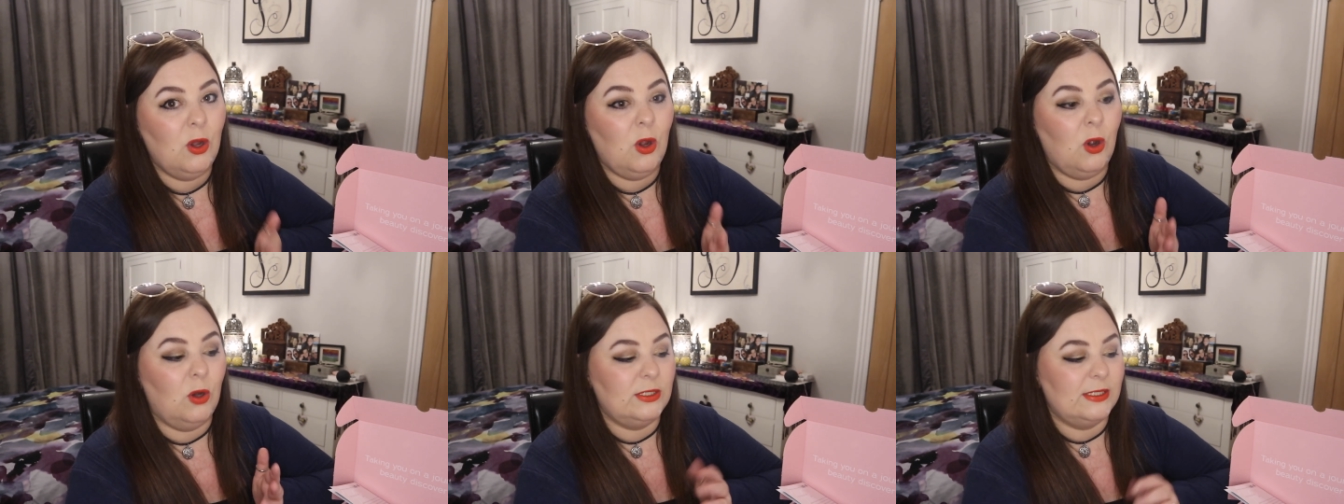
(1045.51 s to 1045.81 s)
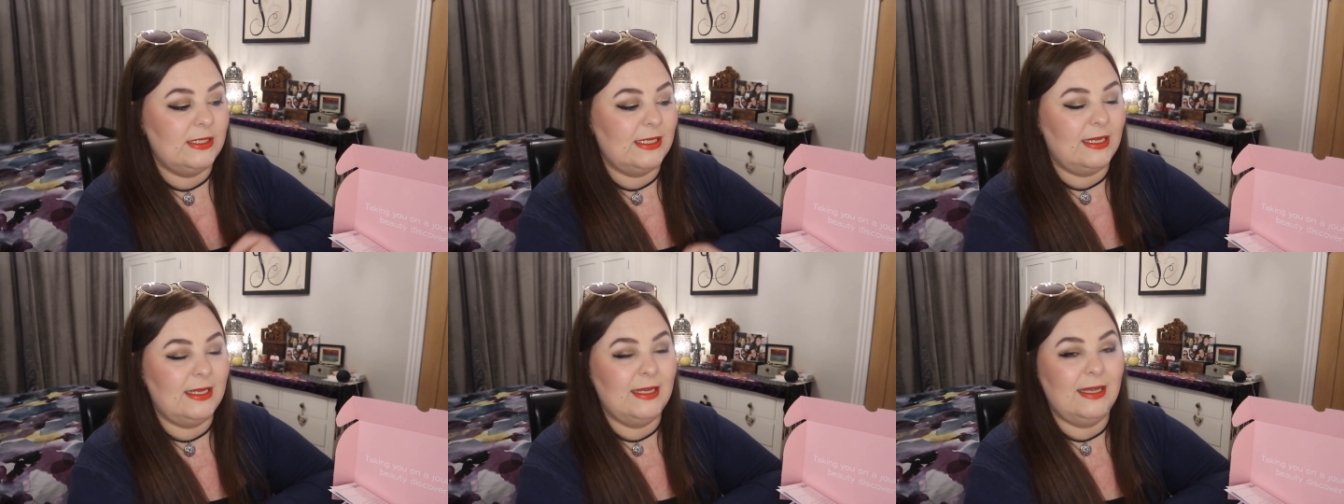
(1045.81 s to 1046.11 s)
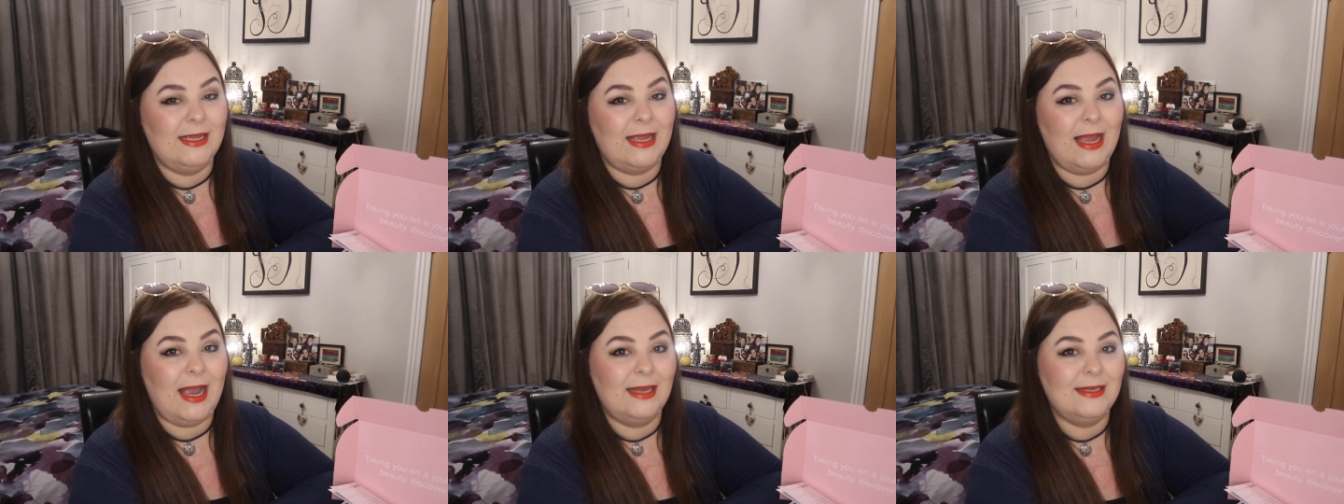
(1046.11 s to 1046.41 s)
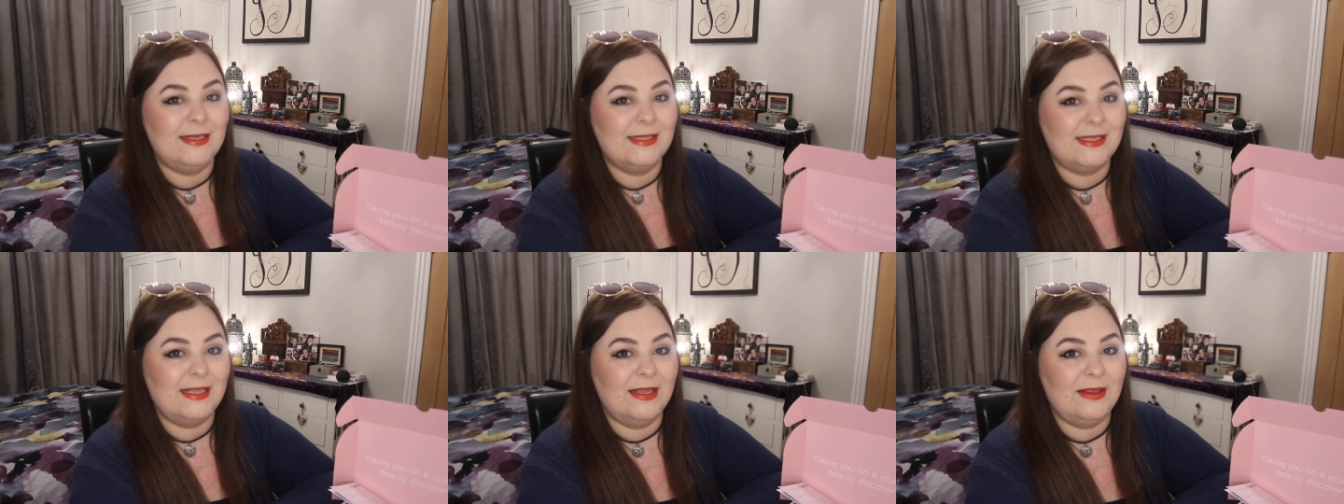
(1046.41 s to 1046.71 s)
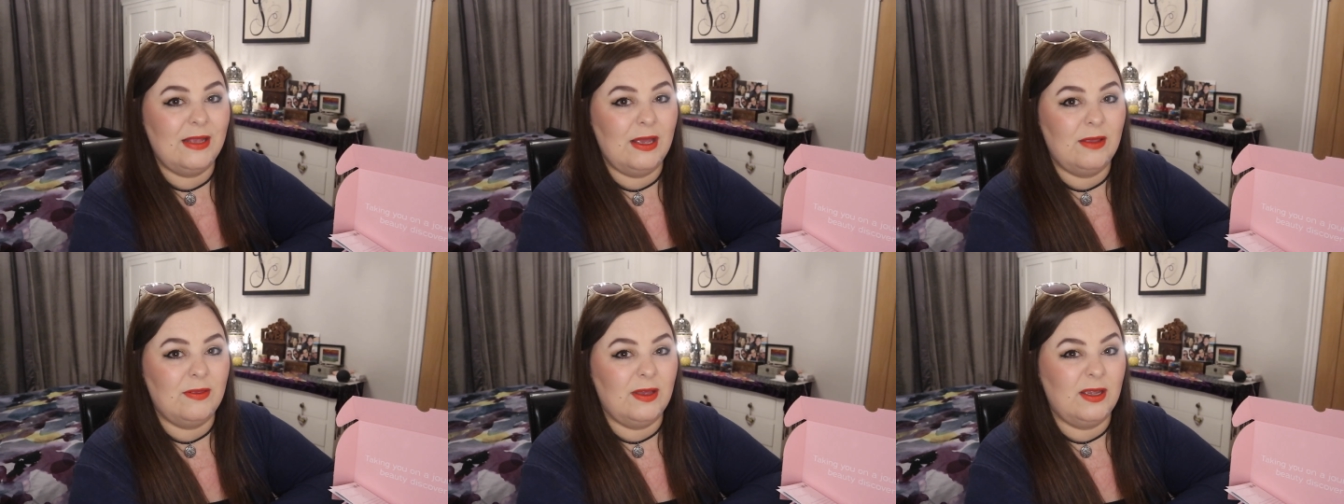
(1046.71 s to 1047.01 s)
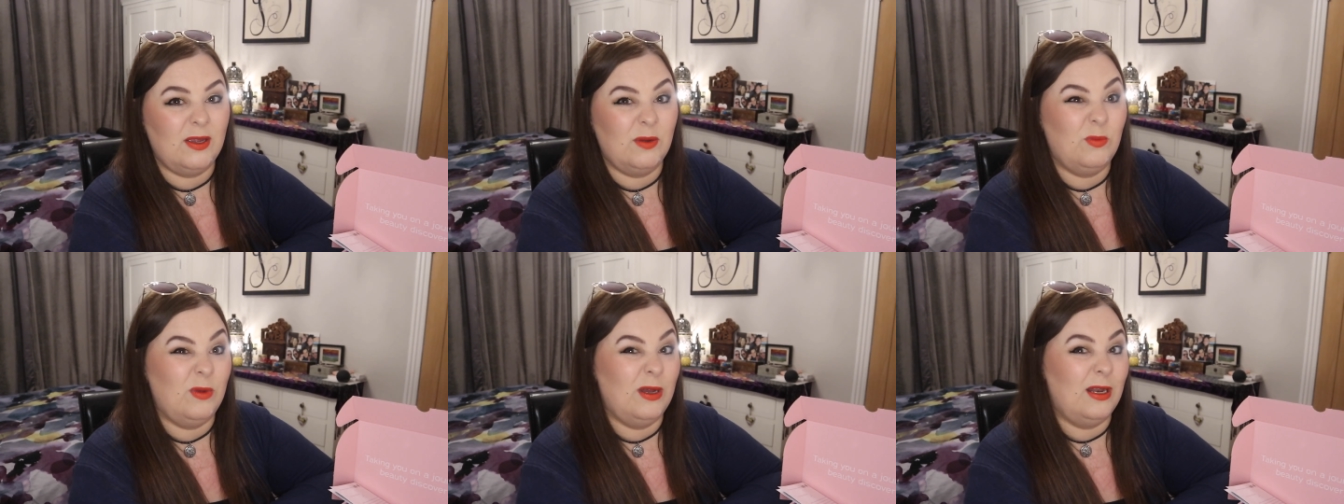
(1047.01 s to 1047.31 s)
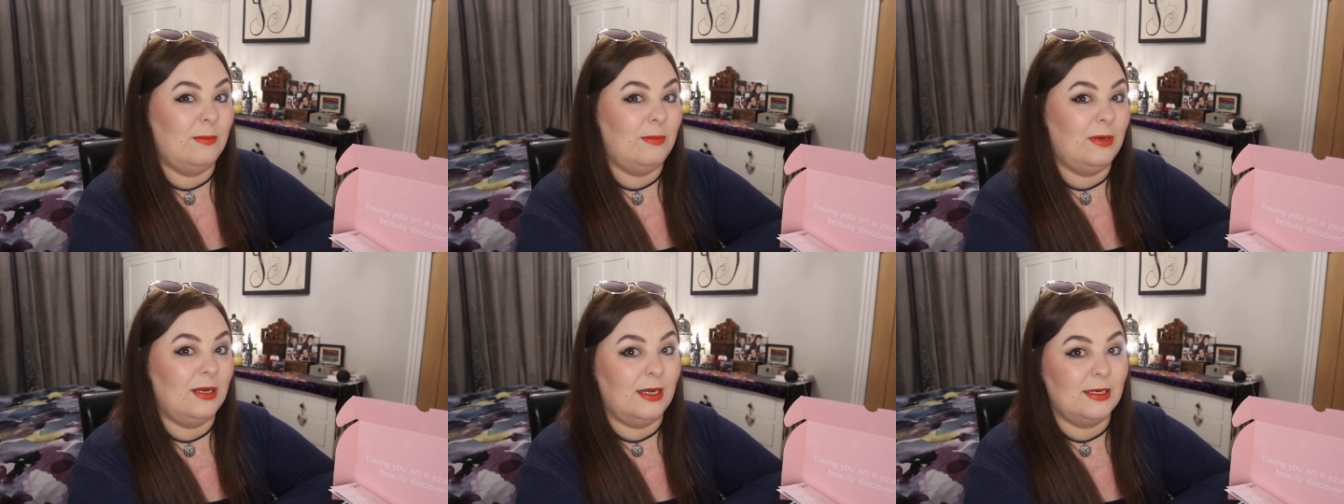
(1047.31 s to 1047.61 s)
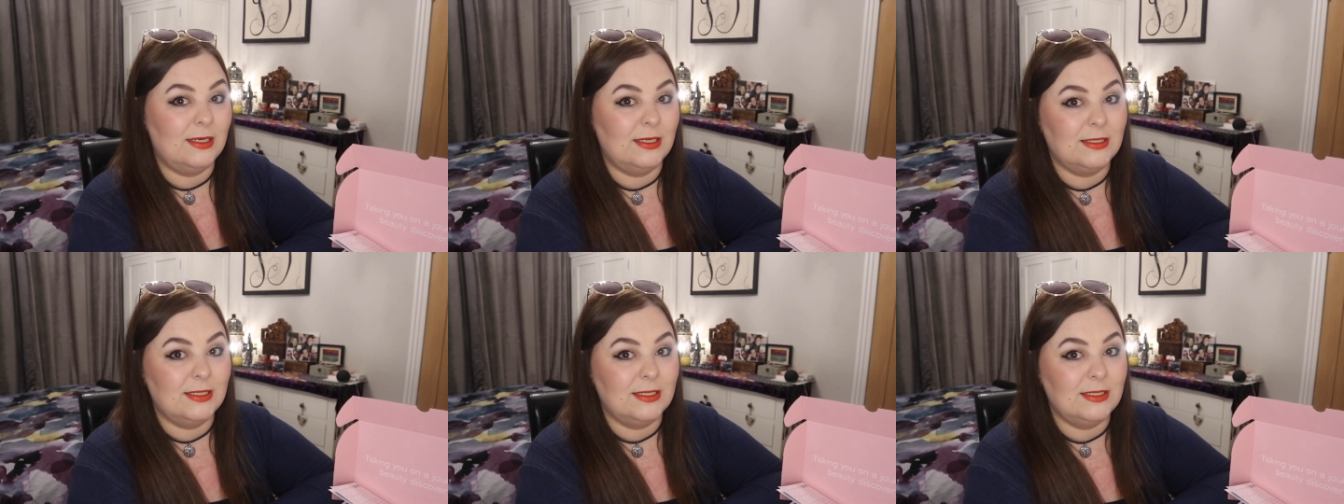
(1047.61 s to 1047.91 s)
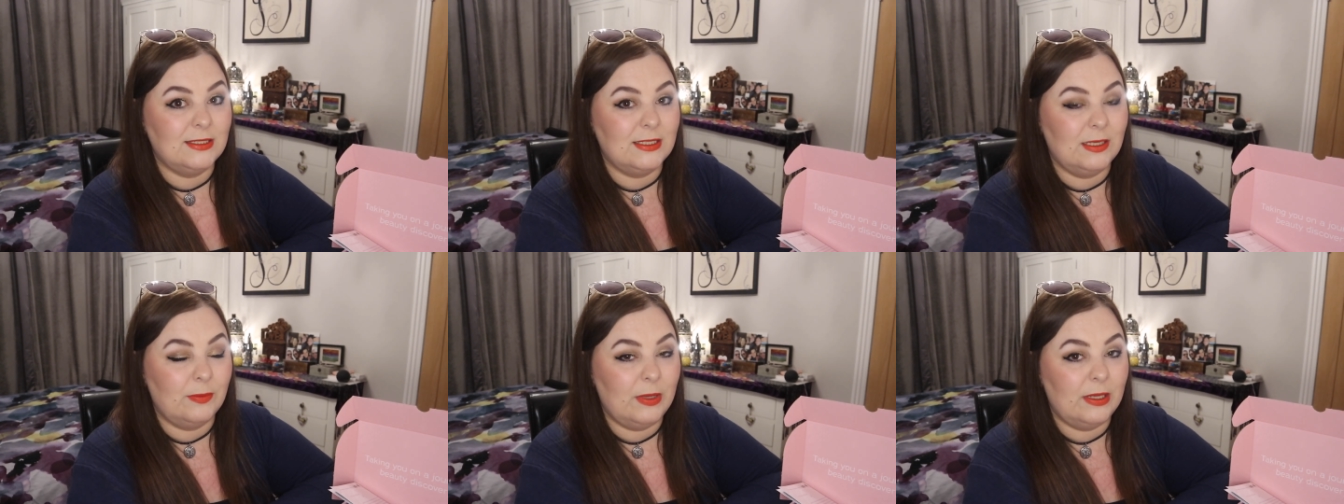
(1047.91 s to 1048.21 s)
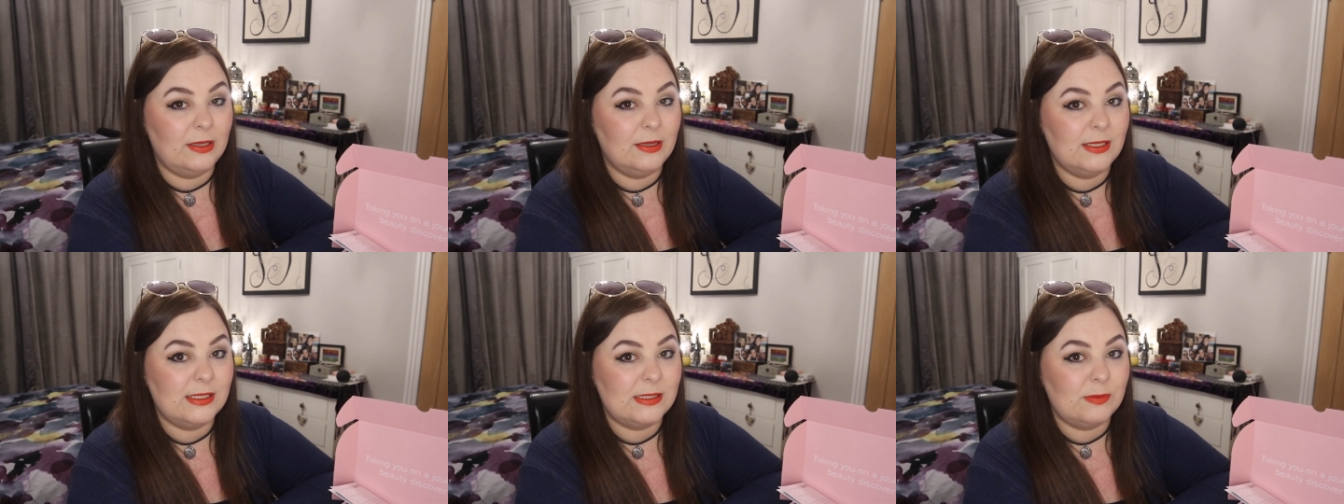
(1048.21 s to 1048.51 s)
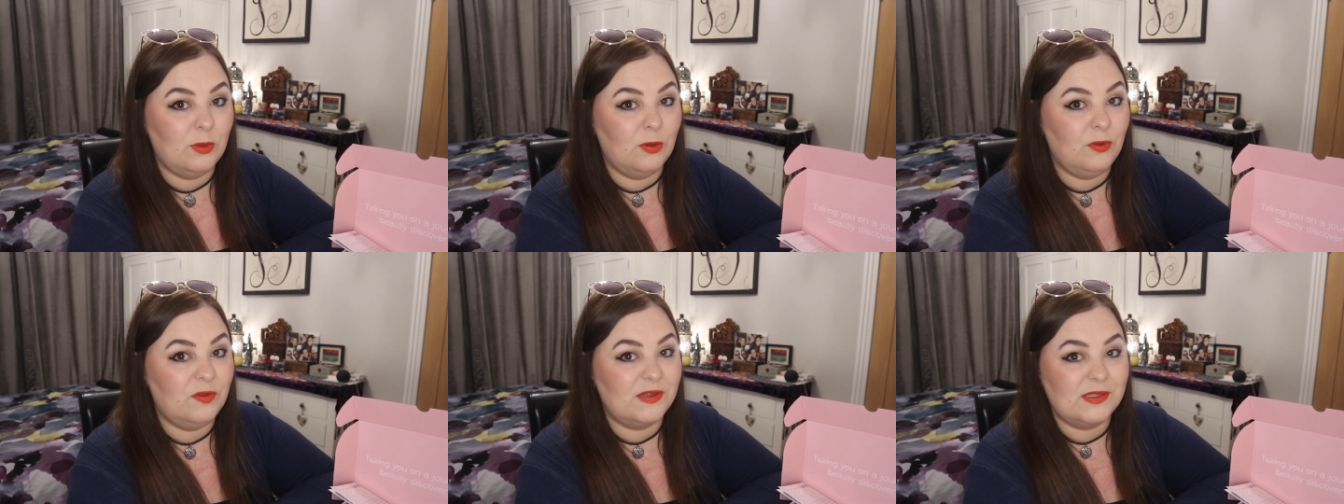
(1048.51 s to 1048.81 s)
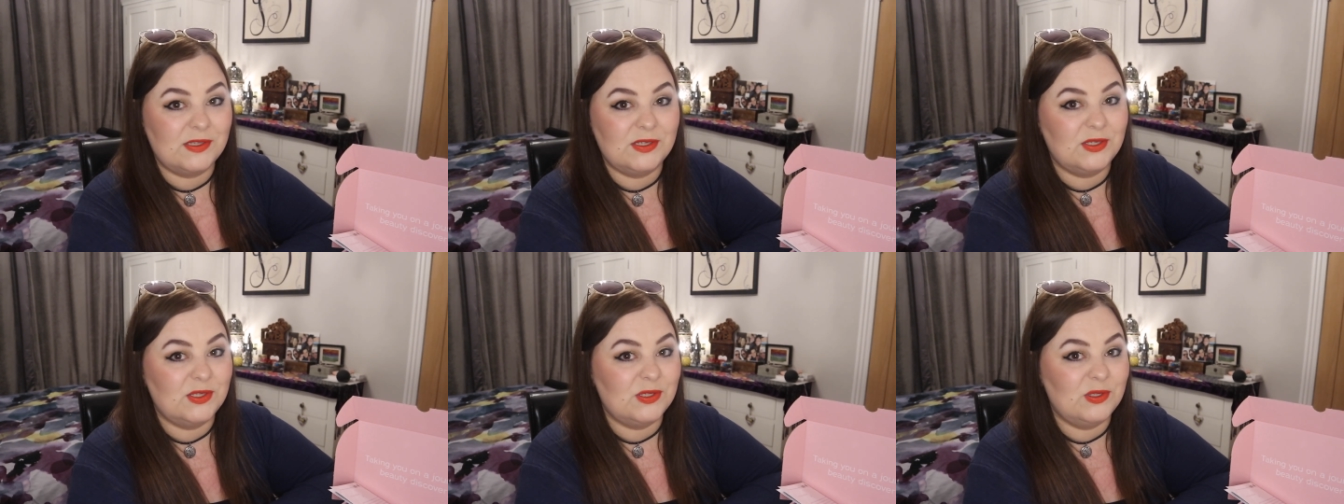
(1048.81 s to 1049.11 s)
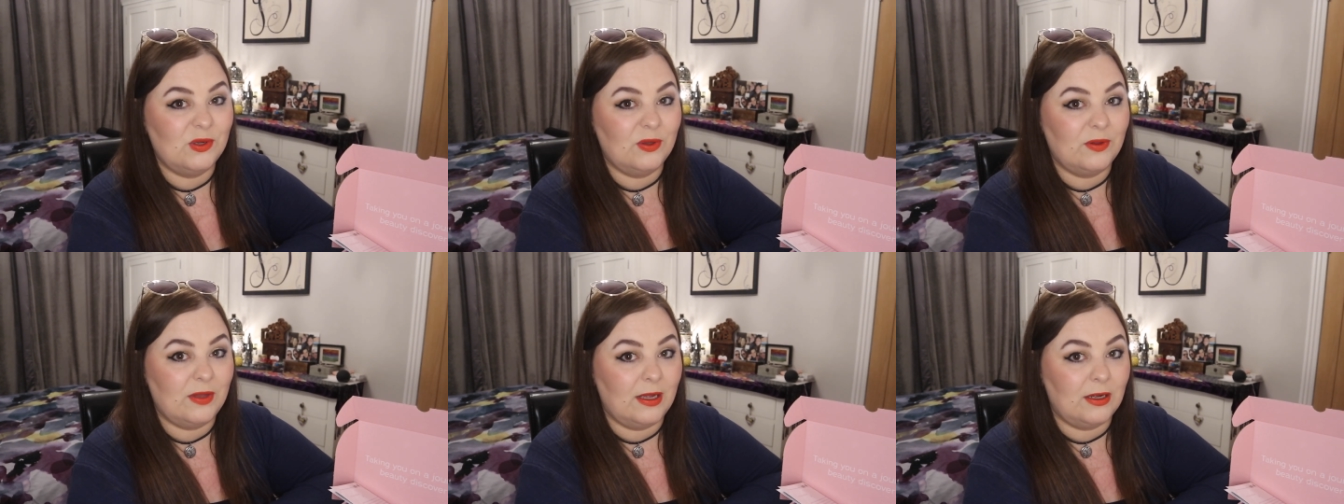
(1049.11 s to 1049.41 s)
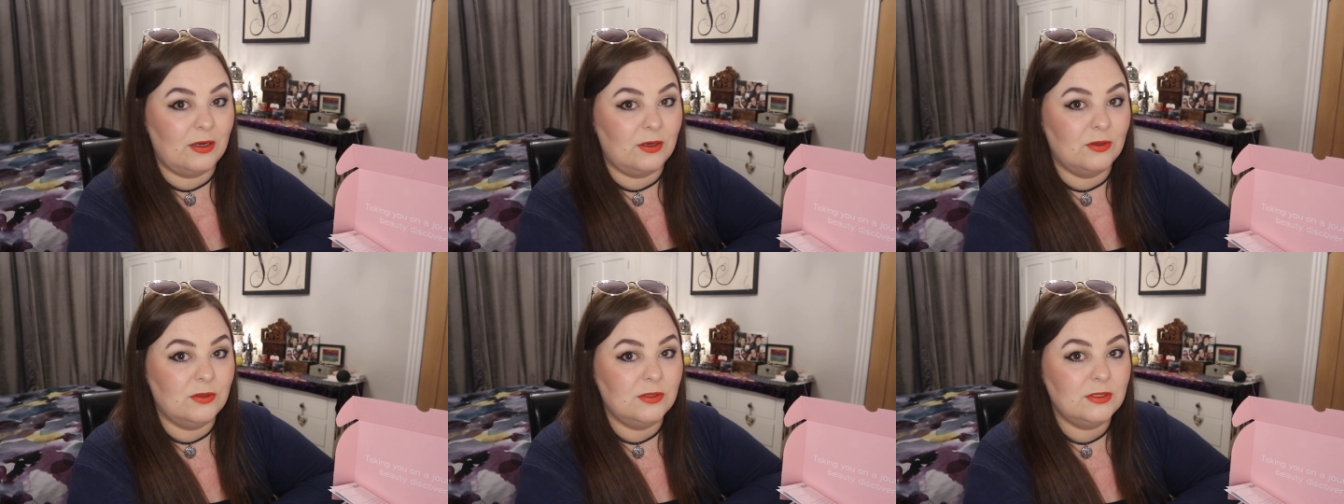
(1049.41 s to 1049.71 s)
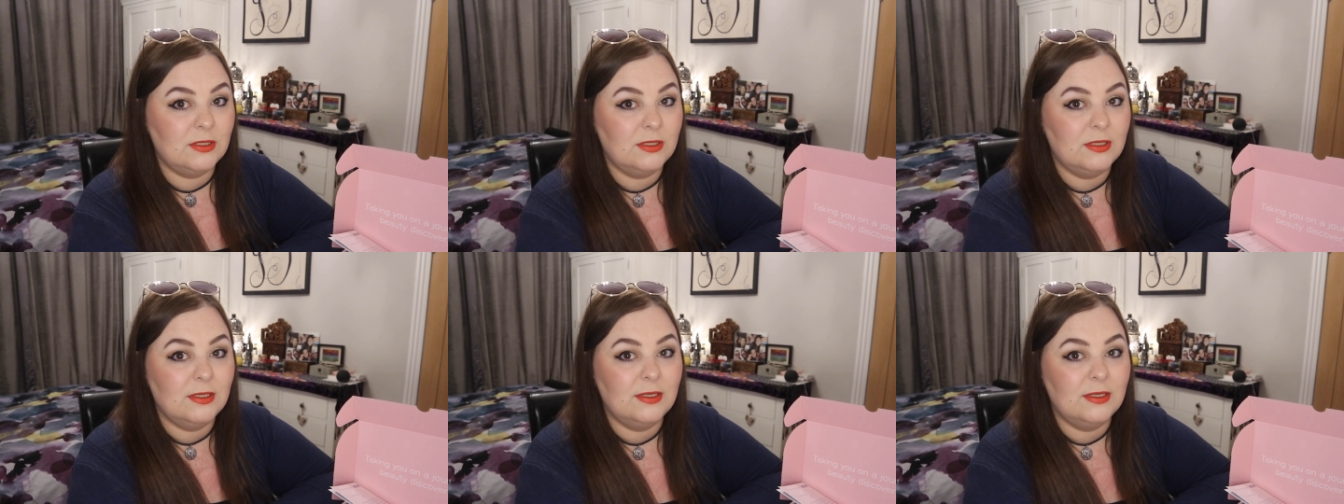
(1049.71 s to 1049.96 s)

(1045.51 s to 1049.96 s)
Or he, are you kind of sitting there thinking, well, I'm glad I didn't dip in this month because it doesn't look that good?